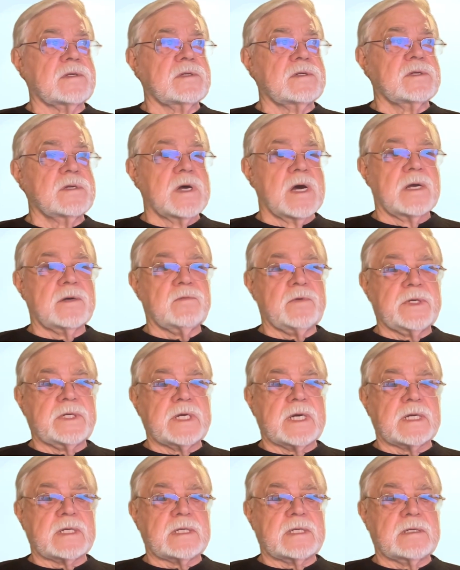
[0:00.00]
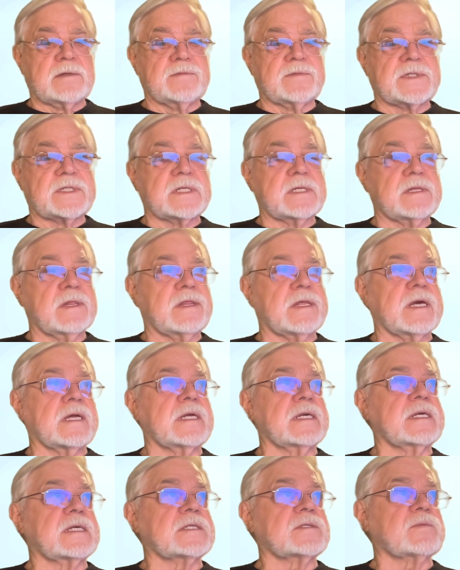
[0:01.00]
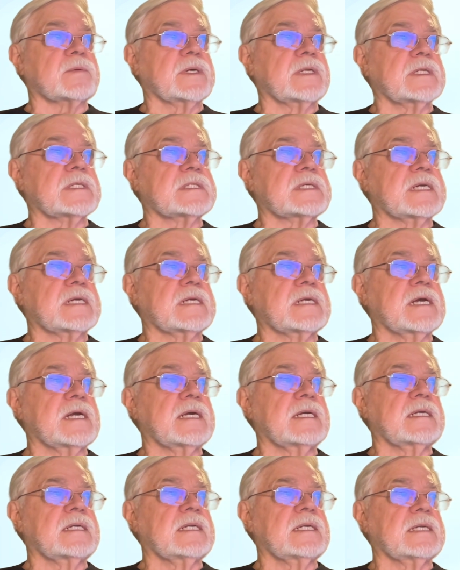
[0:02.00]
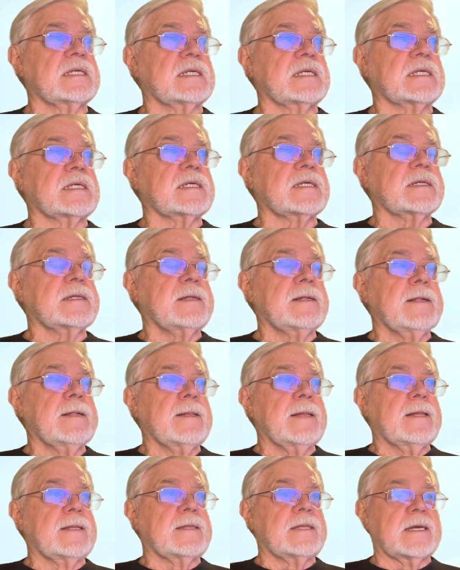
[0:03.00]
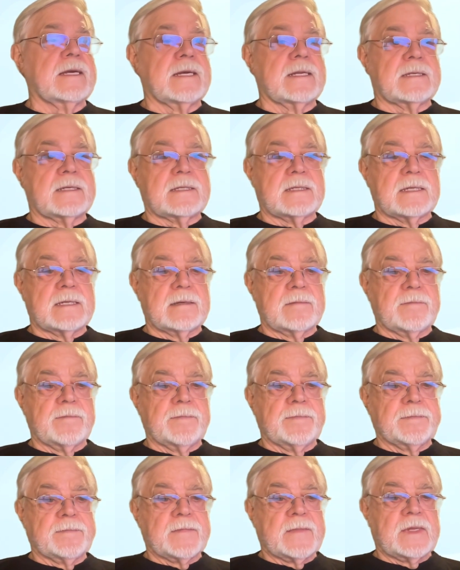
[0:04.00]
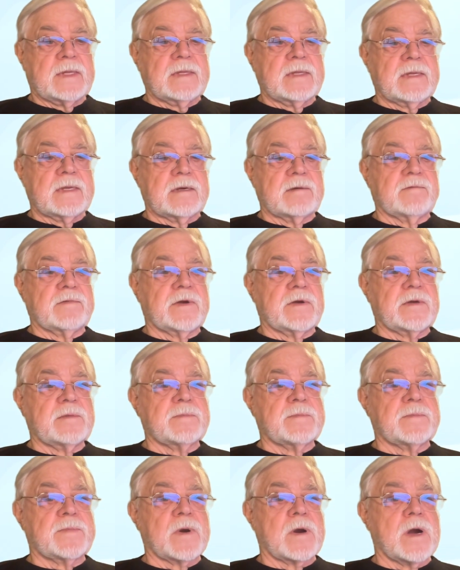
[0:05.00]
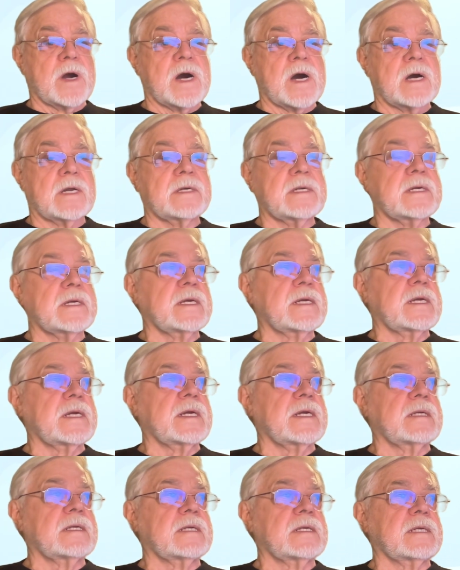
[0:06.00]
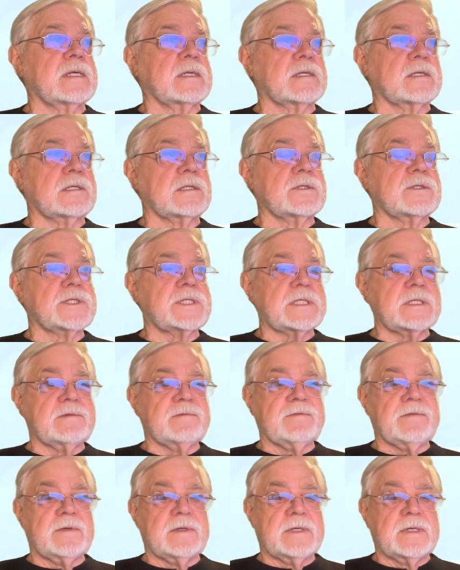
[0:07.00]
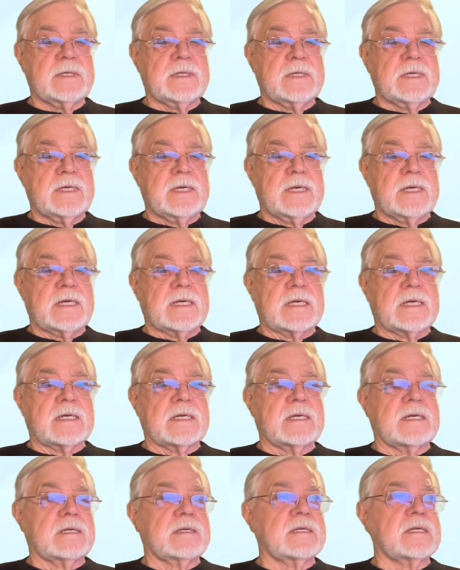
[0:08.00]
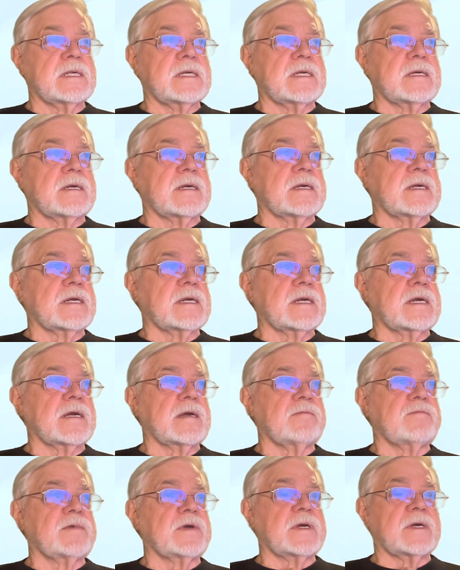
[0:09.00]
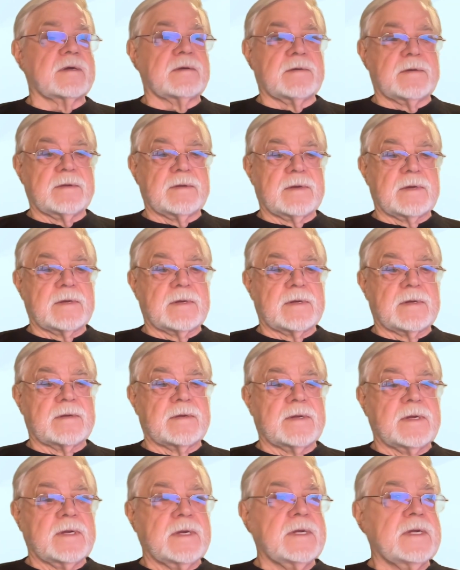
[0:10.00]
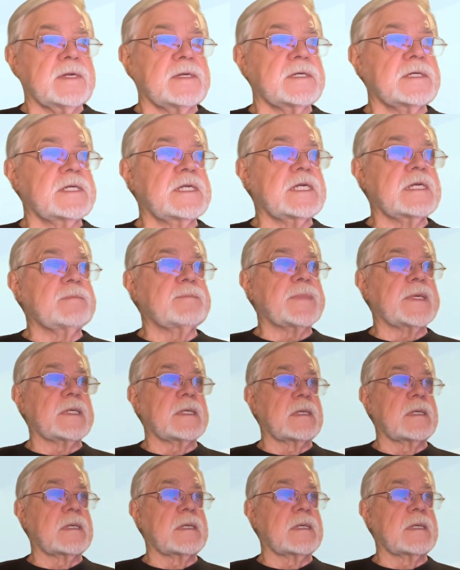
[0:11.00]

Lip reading: non-reductive, synthetic as well as analytic, that they're very broad and inclusive and have a deep and